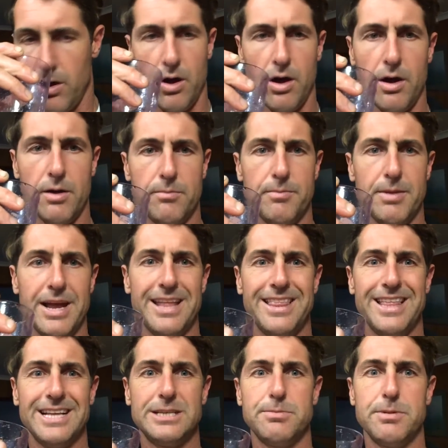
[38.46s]
Oh man,
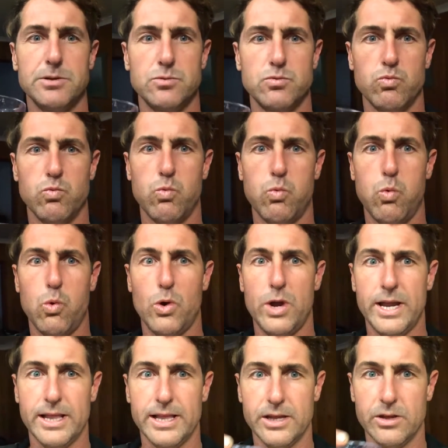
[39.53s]
that smells
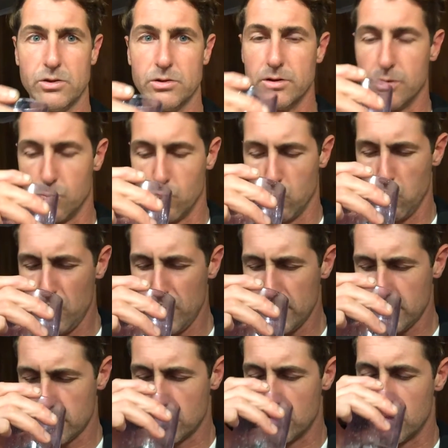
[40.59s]
really good.
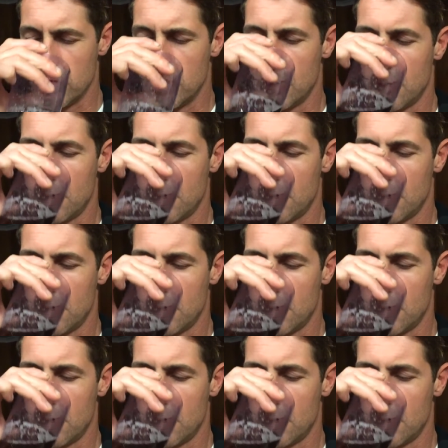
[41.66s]
Really good.